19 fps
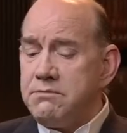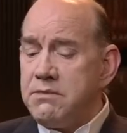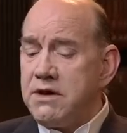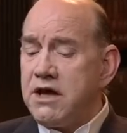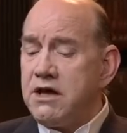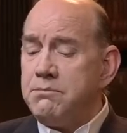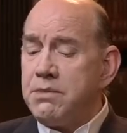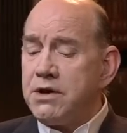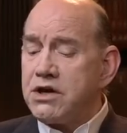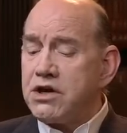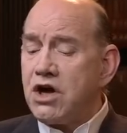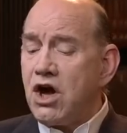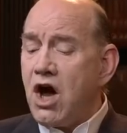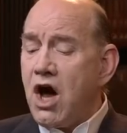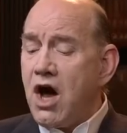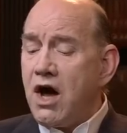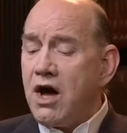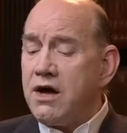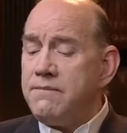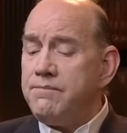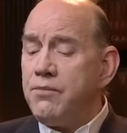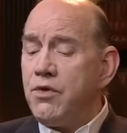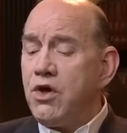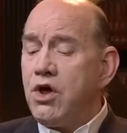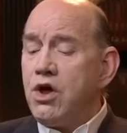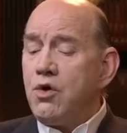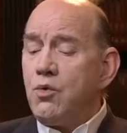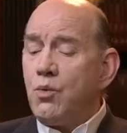men, but God,
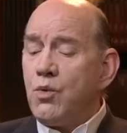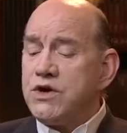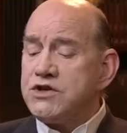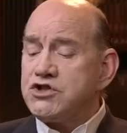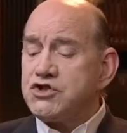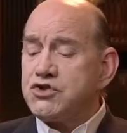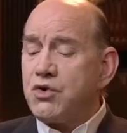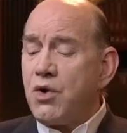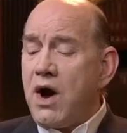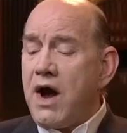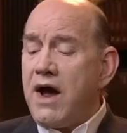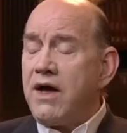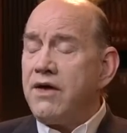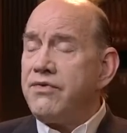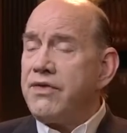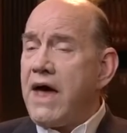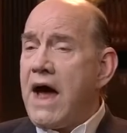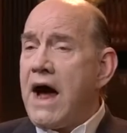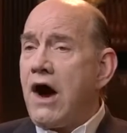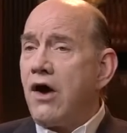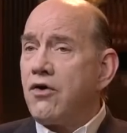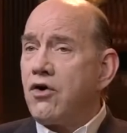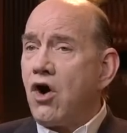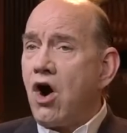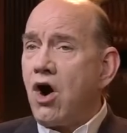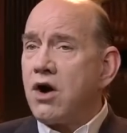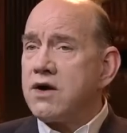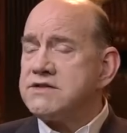which trieth our
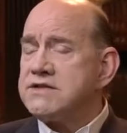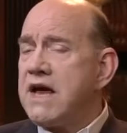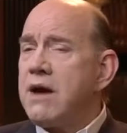hearts.